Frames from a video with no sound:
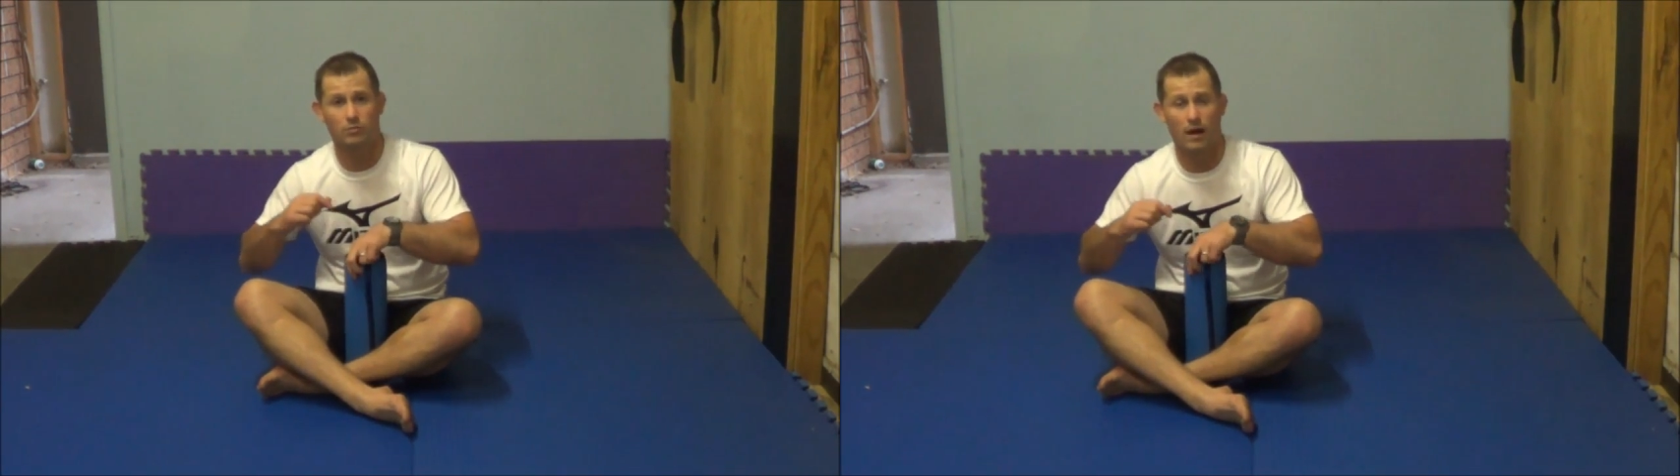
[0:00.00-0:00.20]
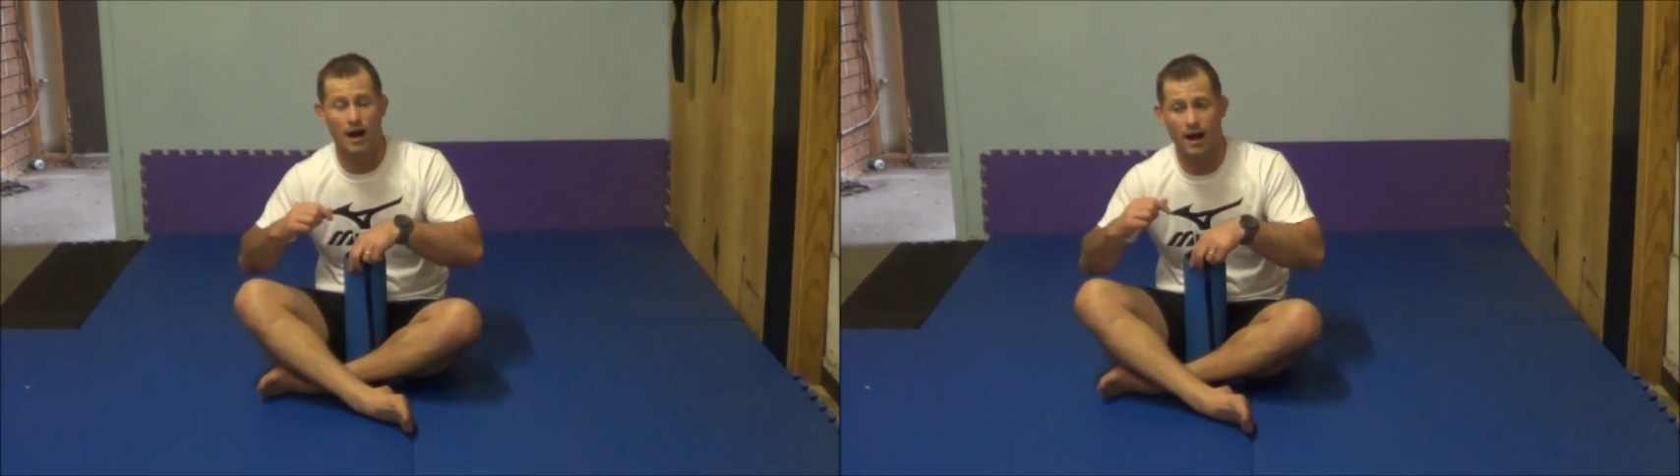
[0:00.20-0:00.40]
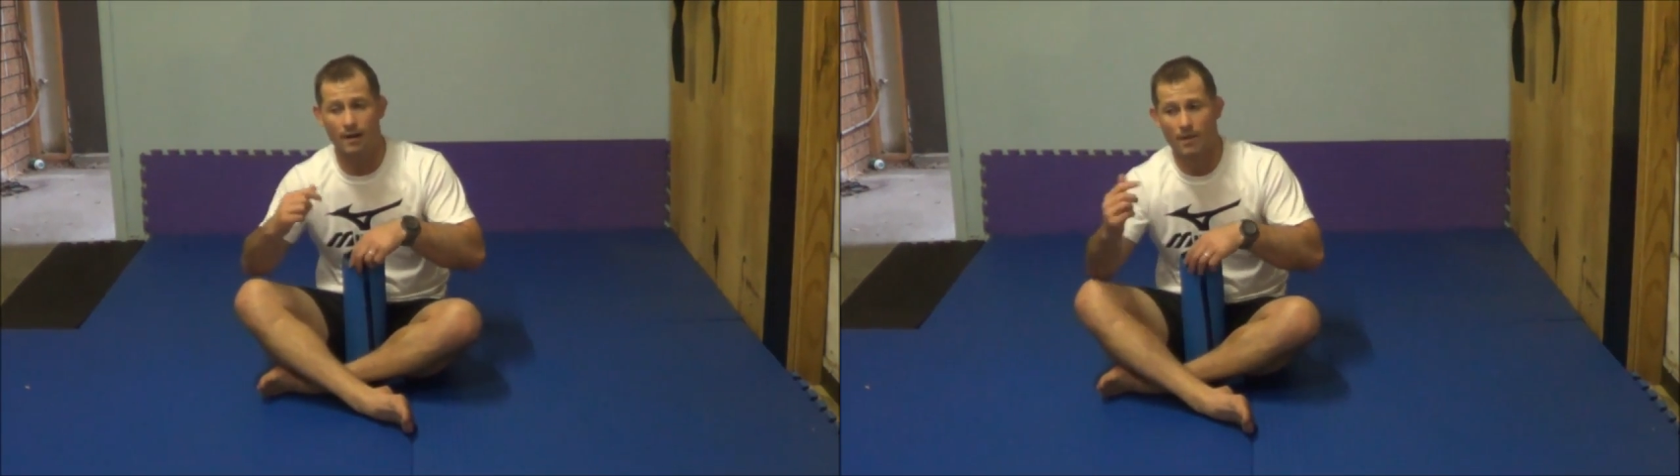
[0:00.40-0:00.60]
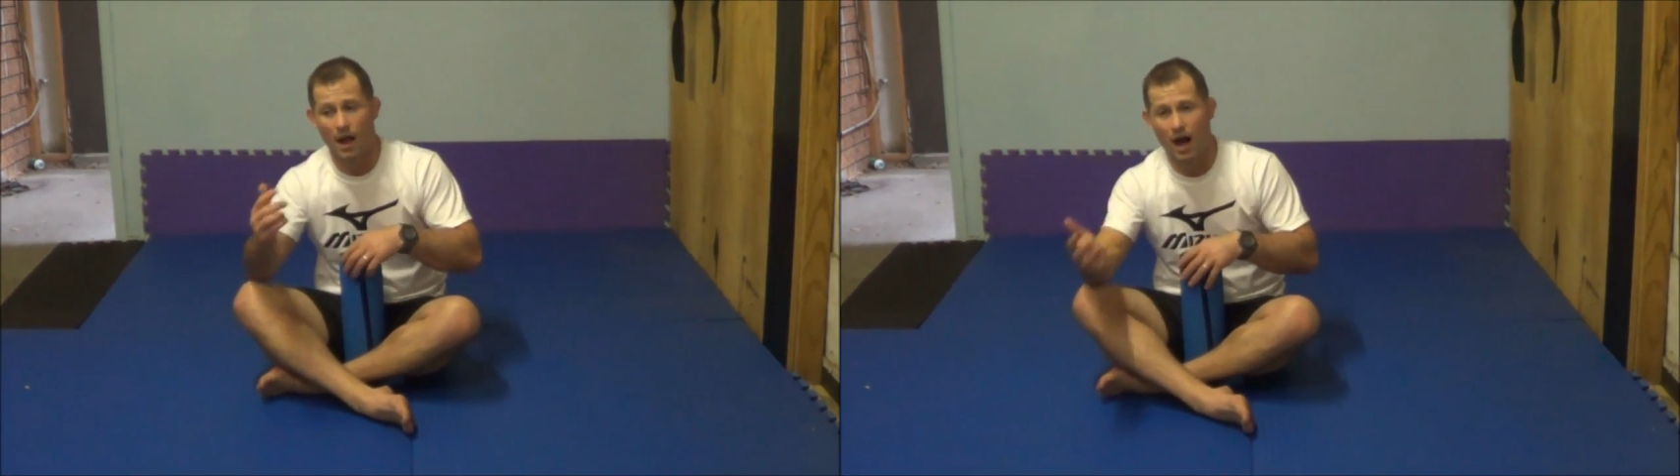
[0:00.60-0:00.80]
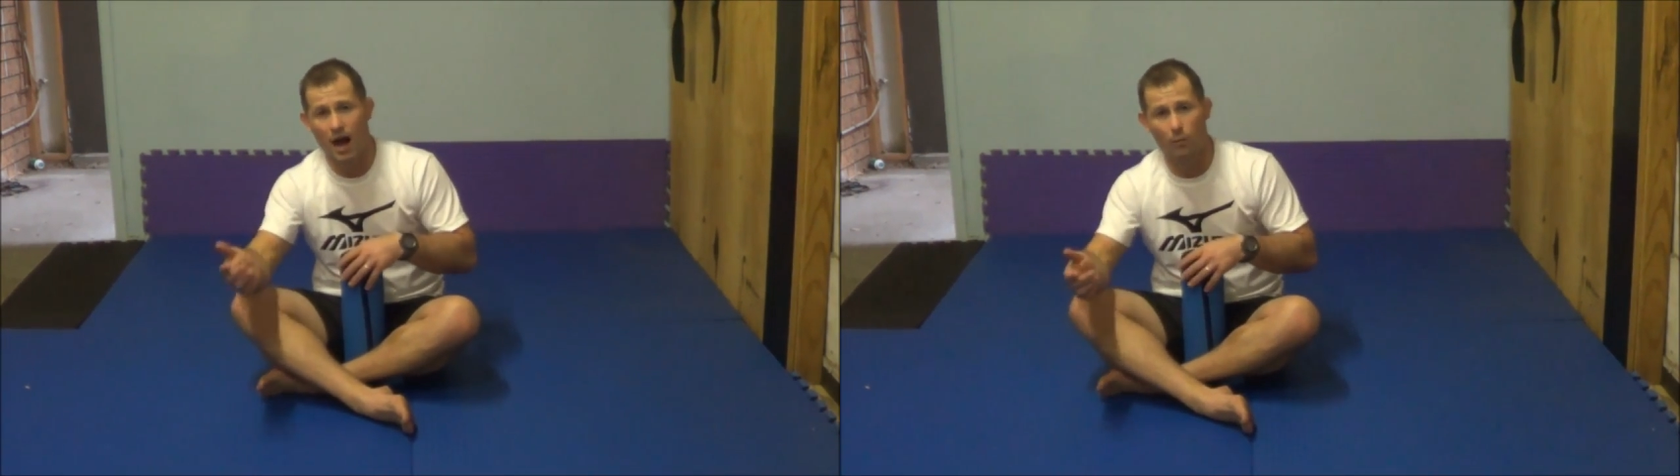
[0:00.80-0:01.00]

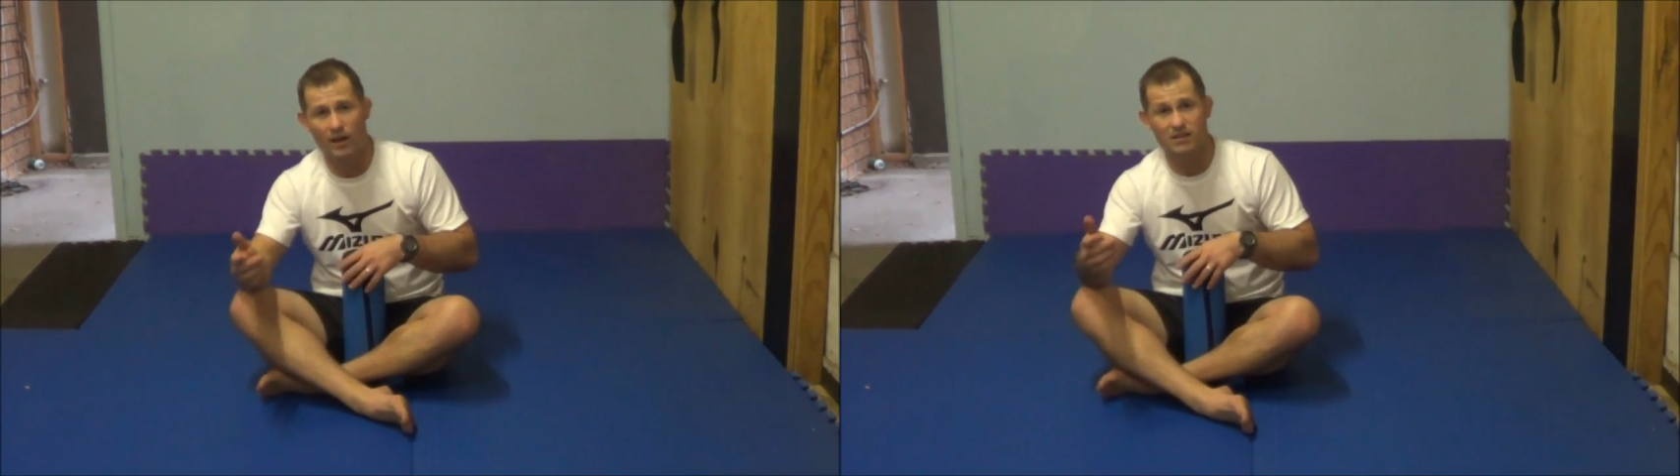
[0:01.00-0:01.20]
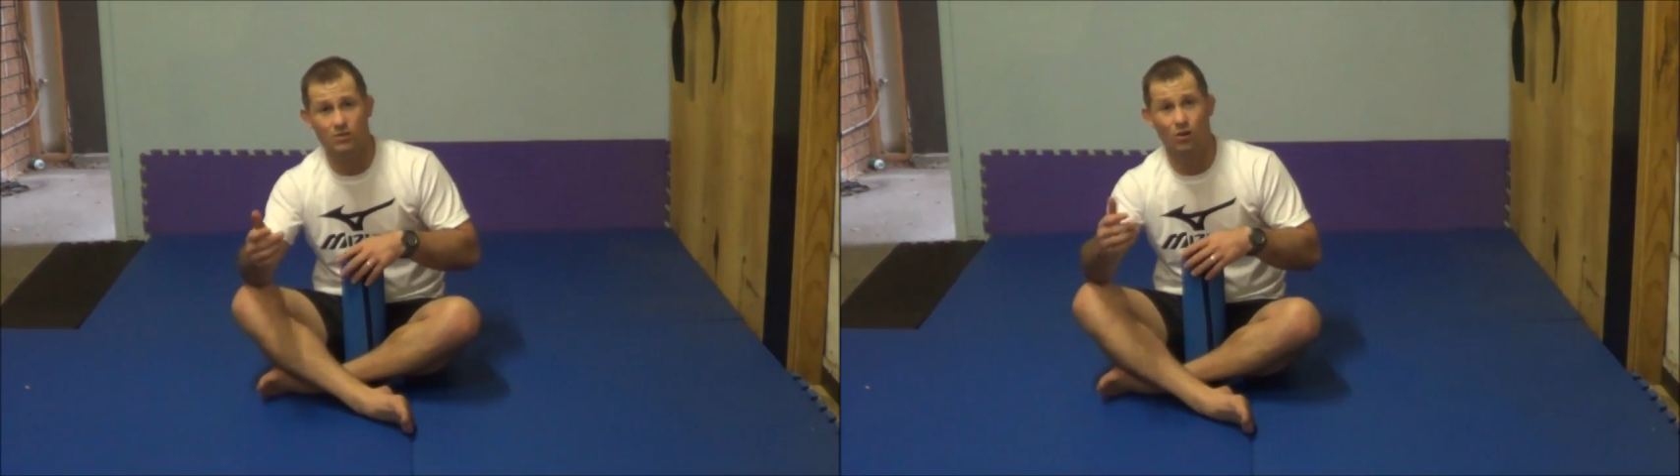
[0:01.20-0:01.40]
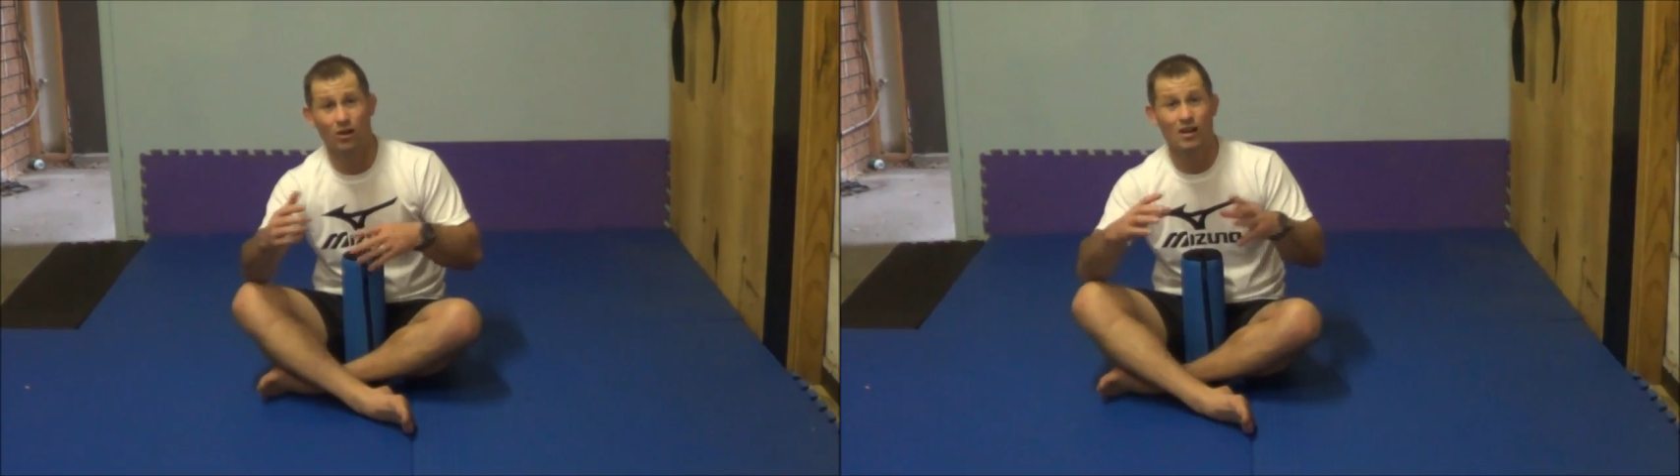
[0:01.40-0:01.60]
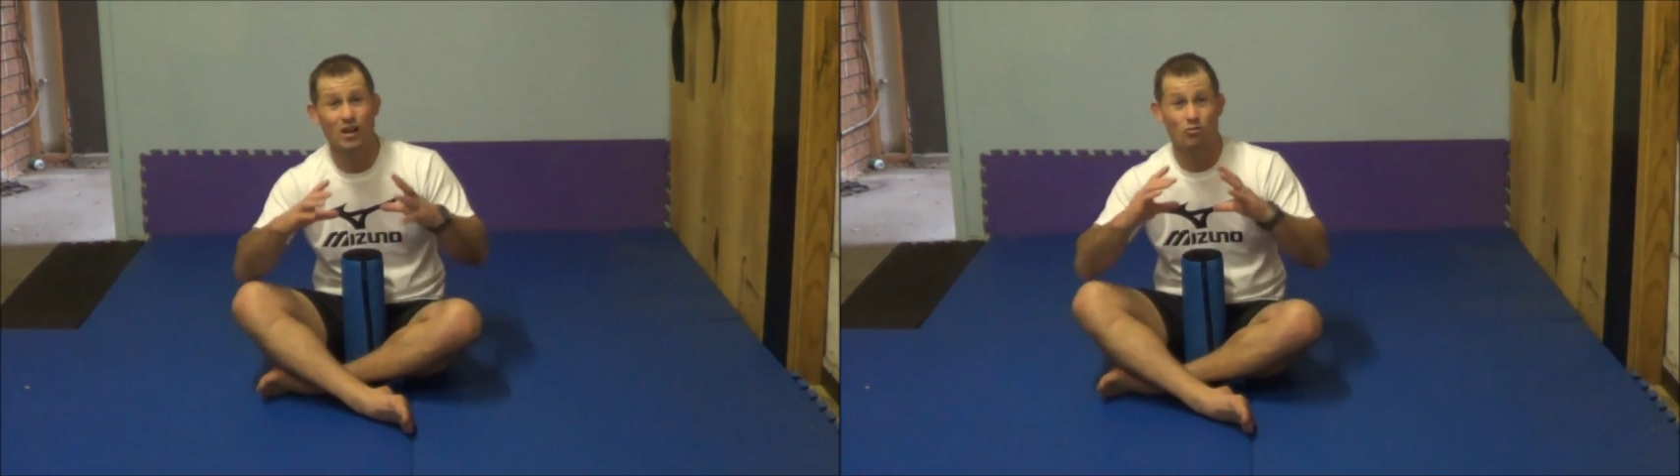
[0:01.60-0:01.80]
hardware store,